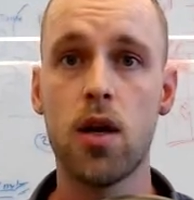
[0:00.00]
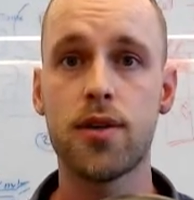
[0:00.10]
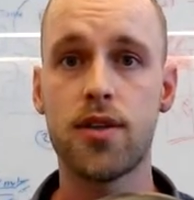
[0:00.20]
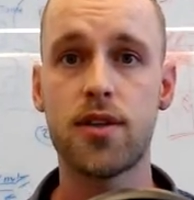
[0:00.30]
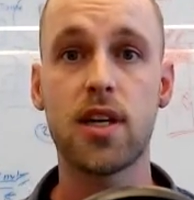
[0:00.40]

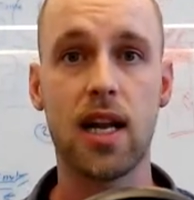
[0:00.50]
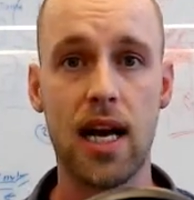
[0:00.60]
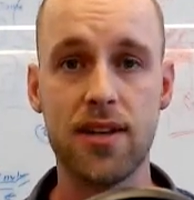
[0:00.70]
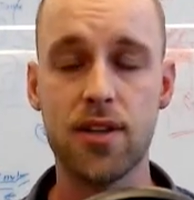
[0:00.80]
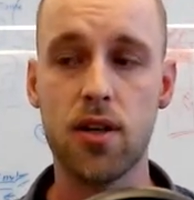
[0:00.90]
So this is a
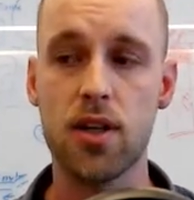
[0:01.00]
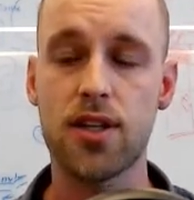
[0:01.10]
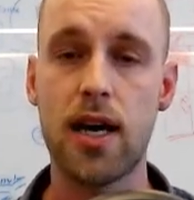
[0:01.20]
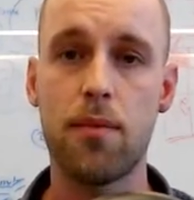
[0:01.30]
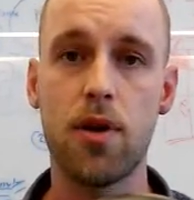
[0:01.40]
classical
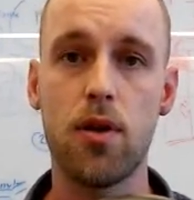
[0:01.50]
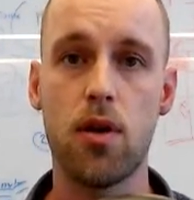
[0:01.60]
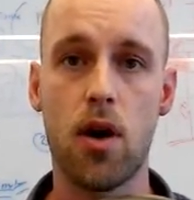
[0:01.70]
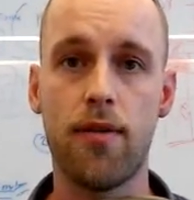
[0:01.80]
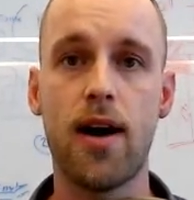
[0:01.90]

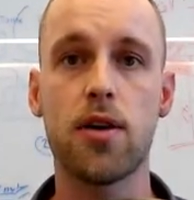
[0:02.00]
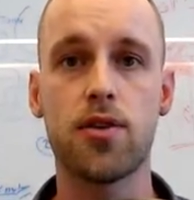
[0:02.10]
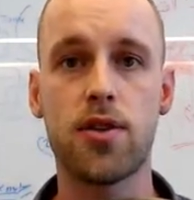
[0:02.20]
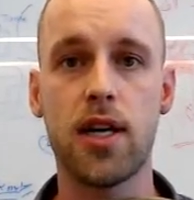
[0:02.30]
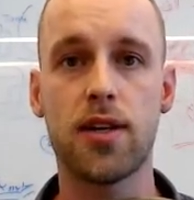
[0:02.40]
example of how
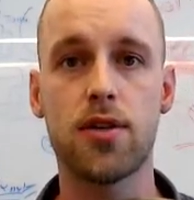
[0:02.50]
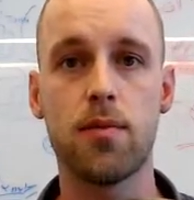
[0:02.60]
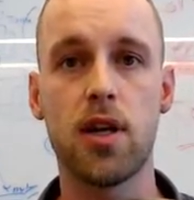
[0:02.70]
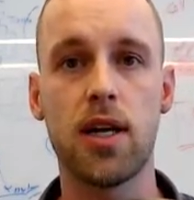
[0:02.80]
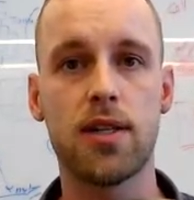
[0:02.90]
to take
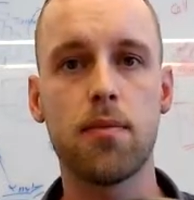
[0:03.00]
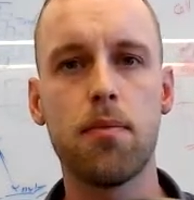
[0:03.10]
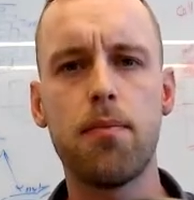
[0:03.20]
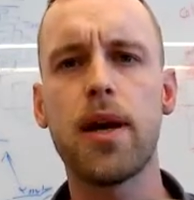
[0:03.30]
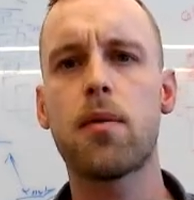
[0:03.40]
something that's a
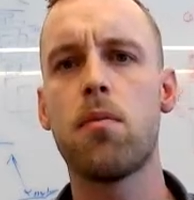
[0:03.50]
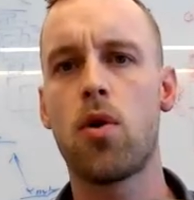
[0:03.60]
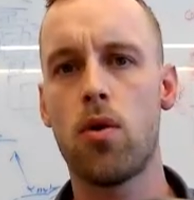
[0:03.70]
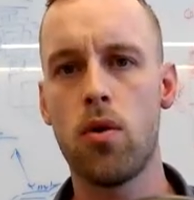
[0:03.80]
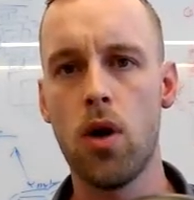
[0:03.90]
bit
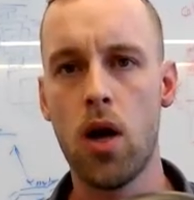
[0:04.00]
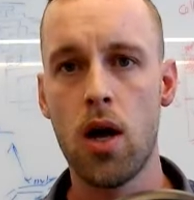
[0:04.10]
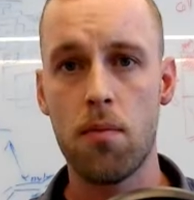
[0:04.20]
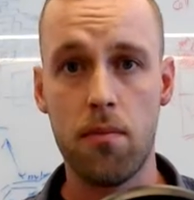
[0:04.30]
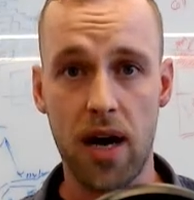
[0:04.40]
more
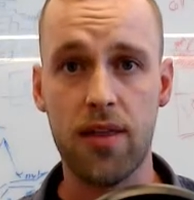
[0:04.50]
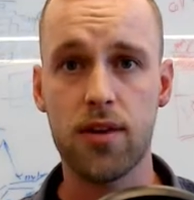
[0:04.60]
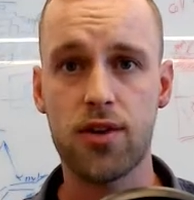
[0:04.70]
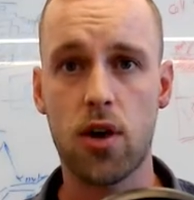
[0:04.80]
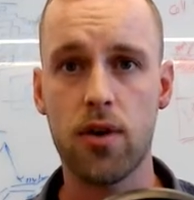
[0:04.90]

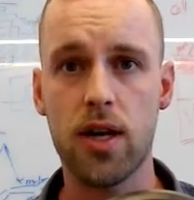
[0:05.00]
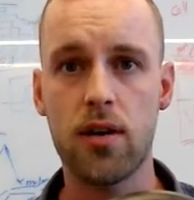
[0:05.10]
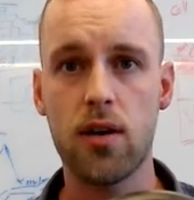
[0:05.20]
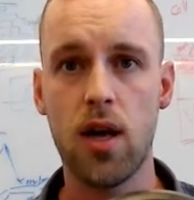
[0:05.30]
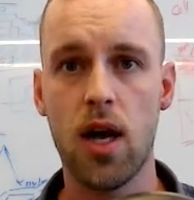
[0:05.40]
methods
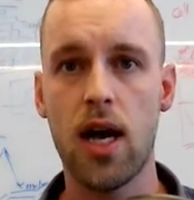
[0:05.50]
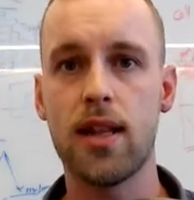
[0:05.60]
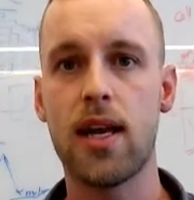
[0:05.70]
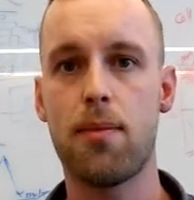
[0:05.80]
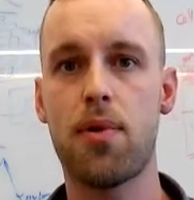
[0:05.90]
oriented
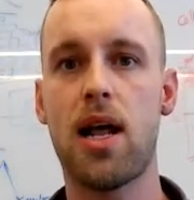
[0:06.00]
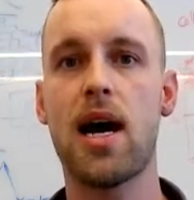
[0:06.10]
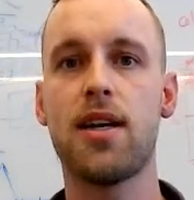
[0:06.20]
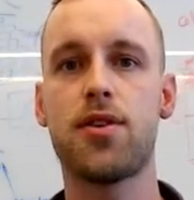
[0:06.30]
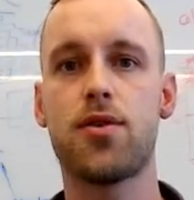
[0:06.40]
and then
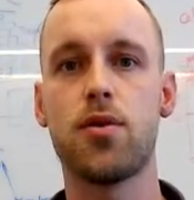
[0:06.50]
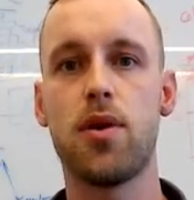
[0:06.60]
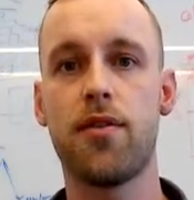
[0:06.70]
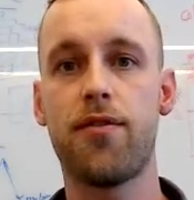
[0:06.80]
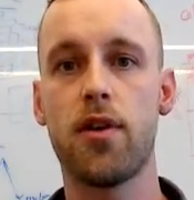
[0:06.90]
apply it to
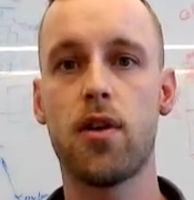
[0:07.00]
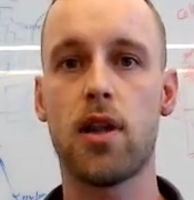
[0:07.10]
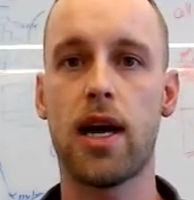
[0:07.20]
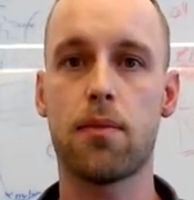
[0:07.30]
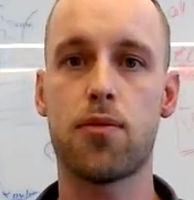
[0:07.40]
a field
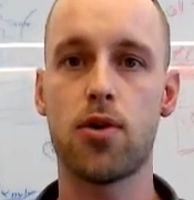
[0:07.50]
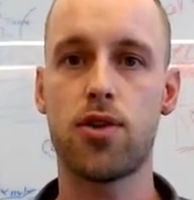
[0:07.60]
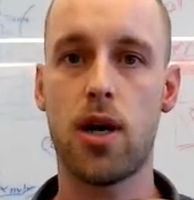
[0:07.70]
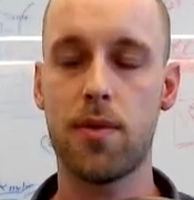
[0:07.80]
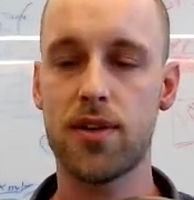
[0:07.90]
like
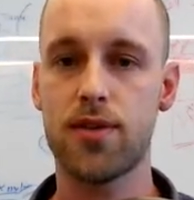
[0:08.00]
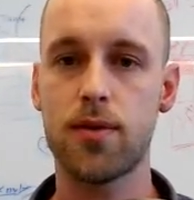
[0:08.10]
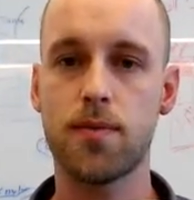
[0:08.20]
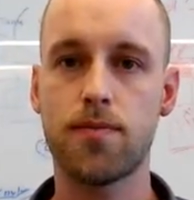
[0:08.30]
proteomics.